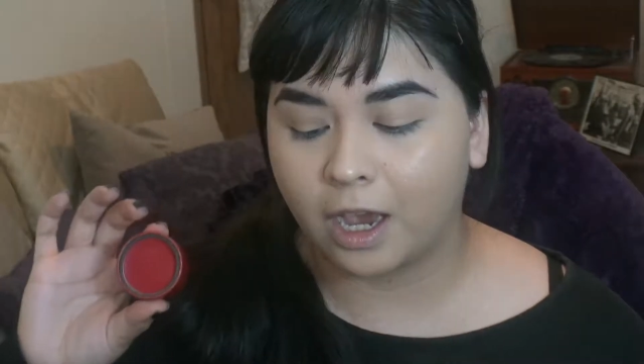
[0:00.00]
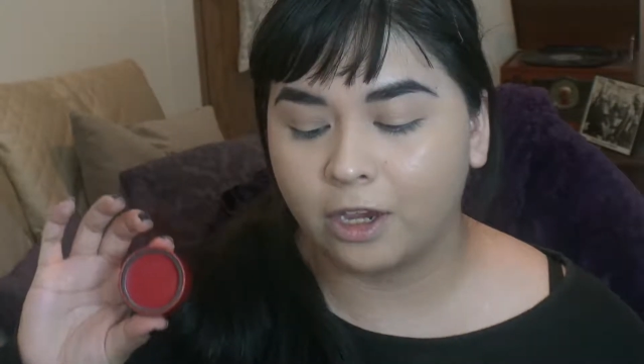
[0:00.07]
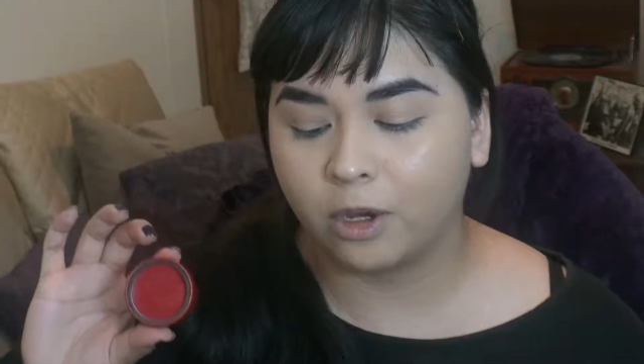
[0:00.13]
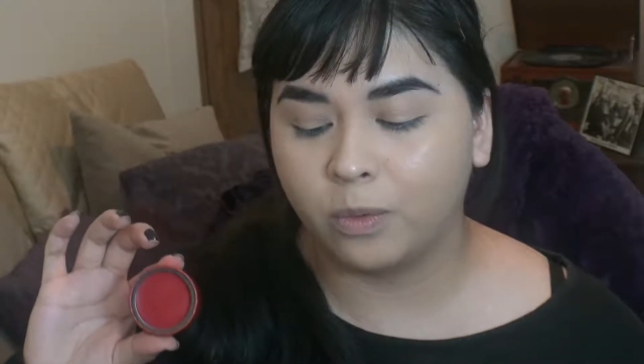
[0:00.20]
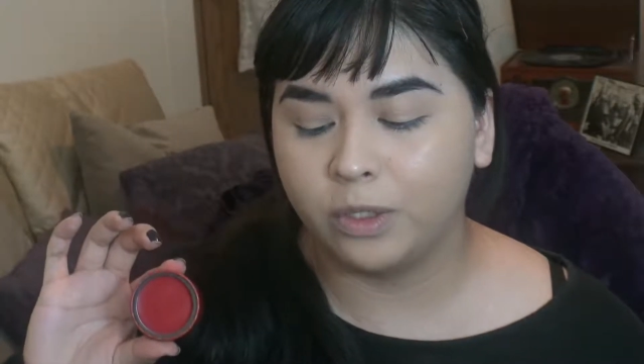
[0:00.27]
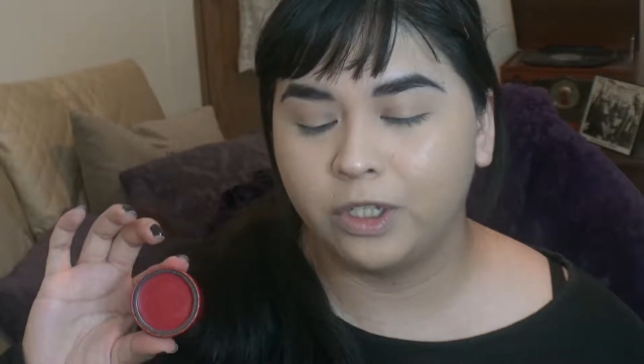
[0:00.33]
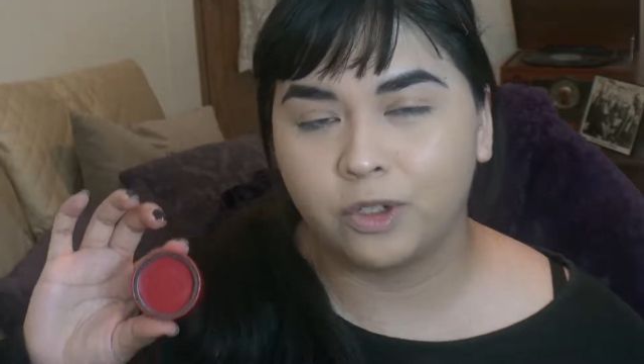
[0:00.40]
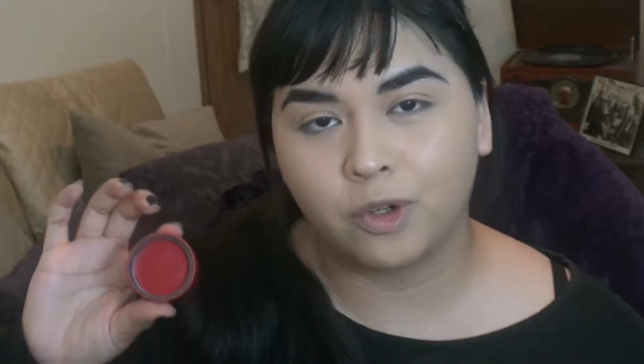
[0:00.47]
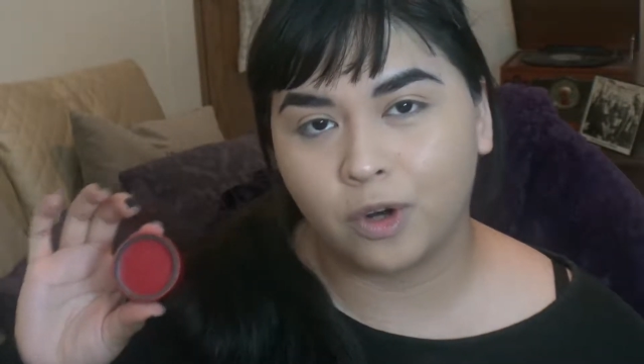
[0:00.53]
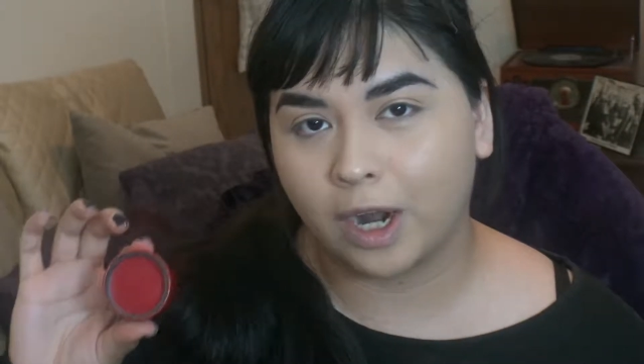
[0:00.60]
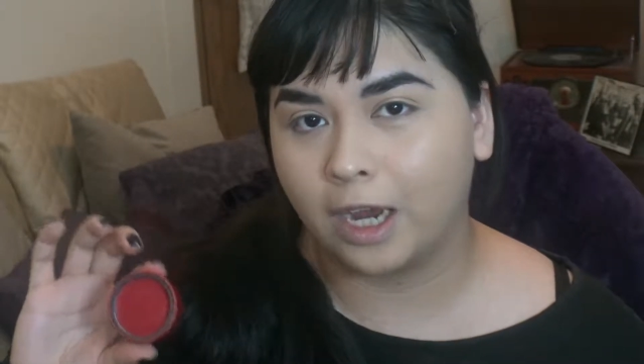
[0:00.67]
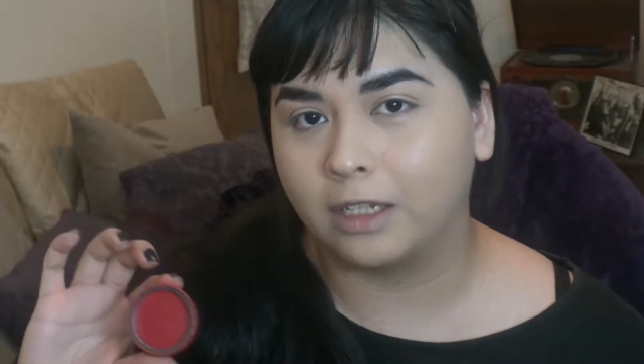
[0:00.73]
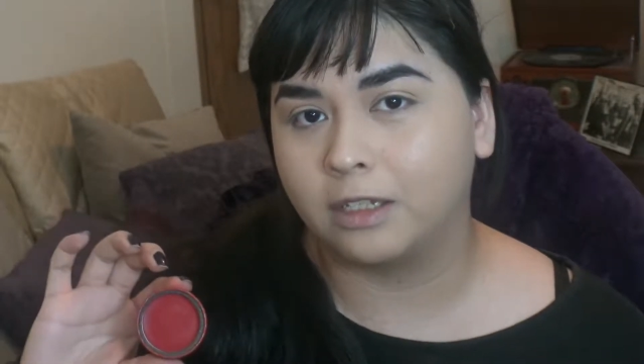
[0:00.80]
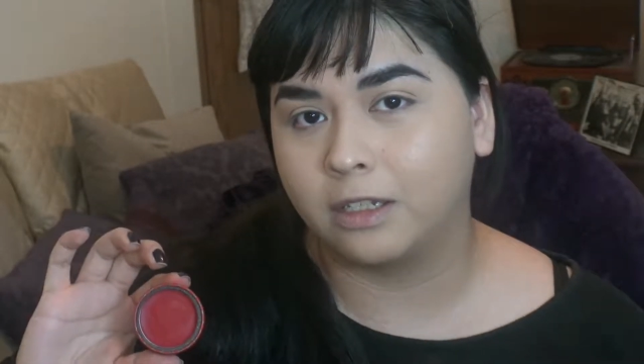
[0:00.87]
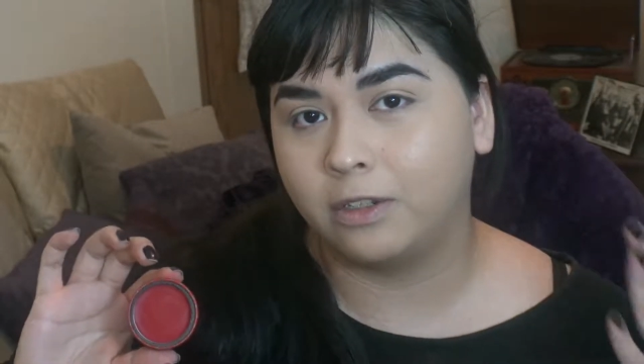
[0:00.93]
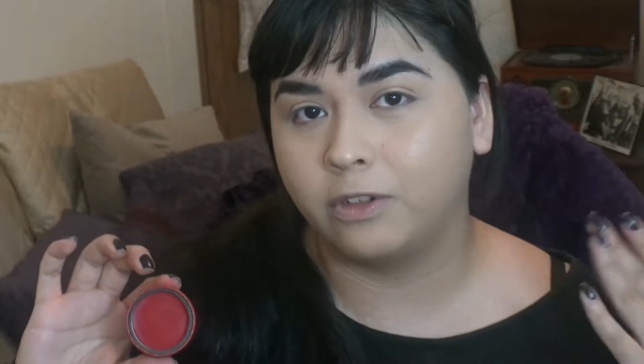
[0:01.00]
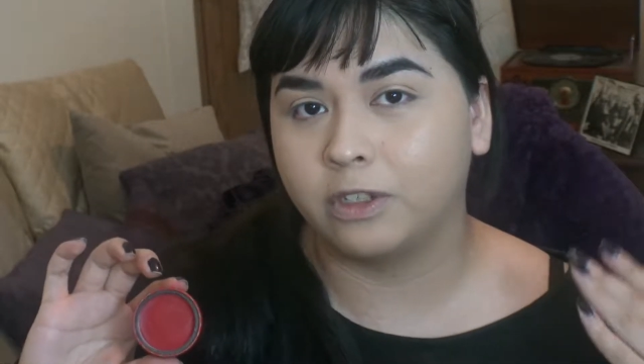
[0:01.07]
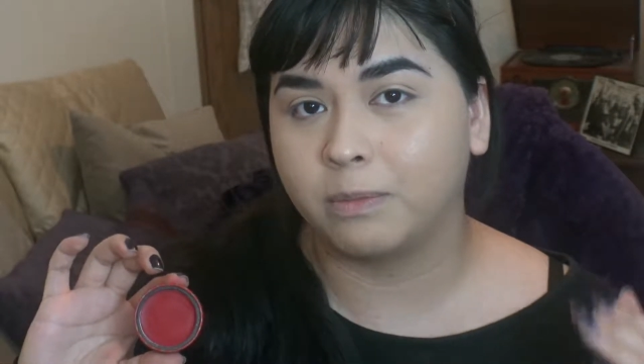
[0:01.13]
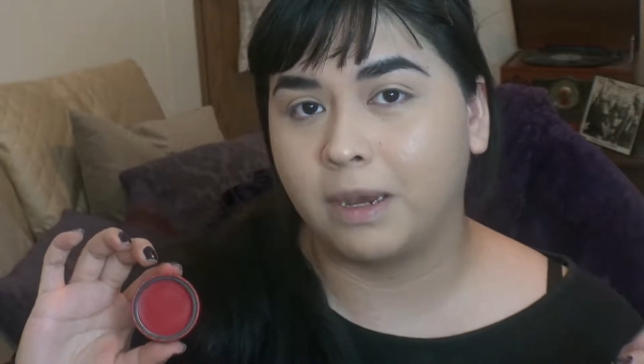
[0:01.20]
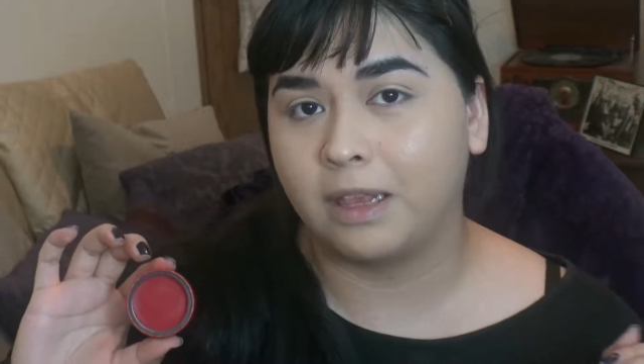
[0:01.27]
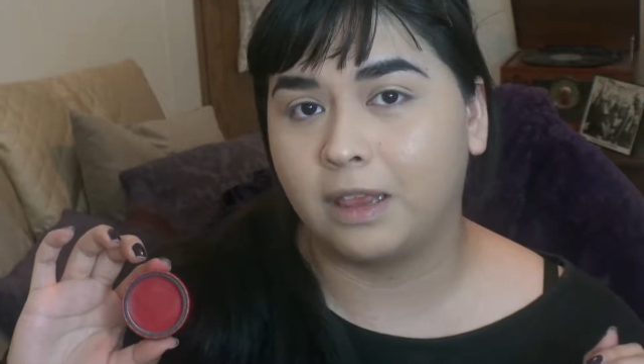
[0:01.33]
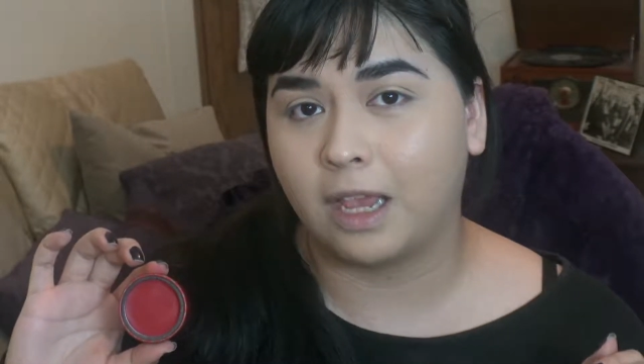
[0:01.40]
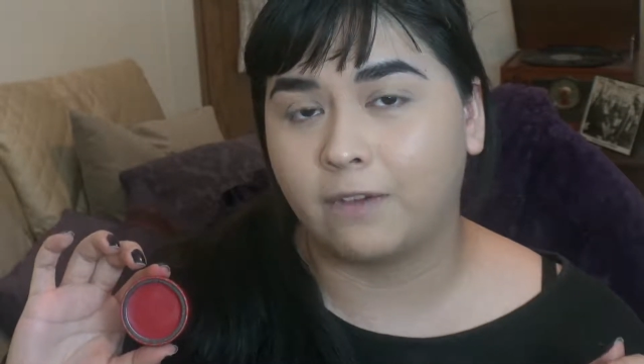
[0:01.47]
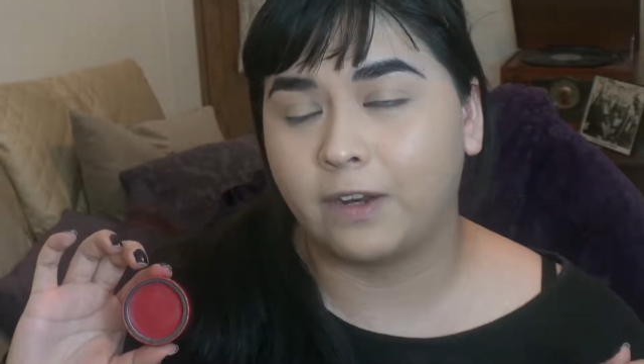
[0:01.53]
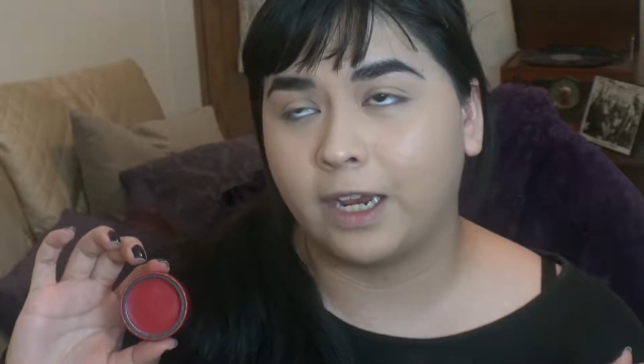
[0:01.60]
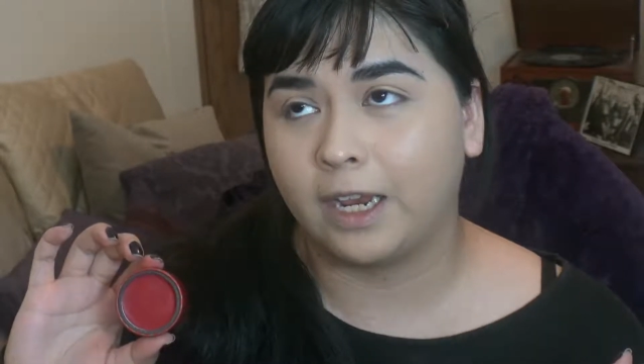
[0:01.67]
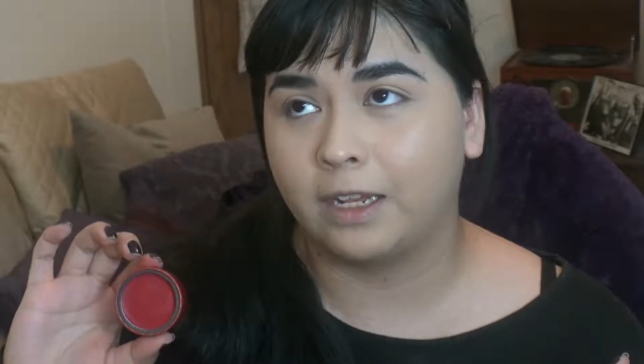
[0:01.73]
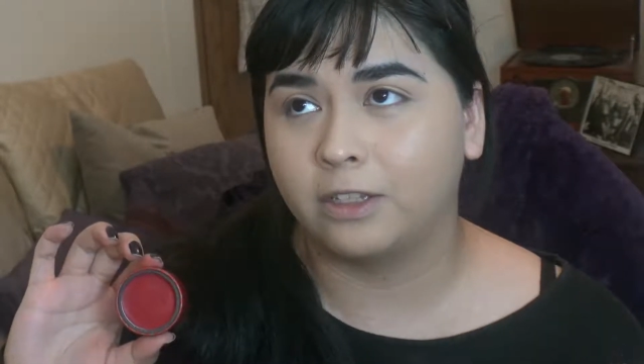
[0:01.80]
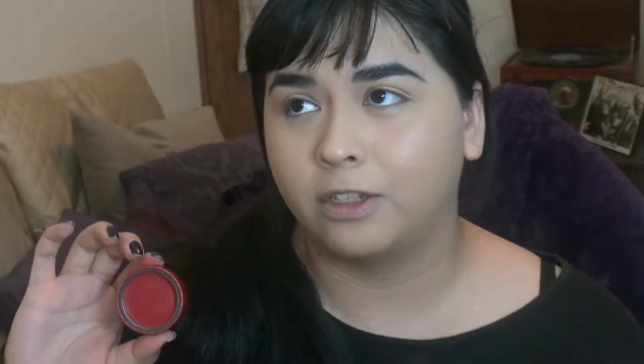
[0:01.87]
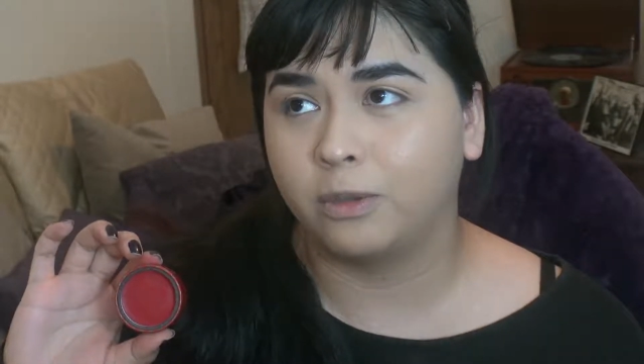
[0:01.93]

I always try to use my left hand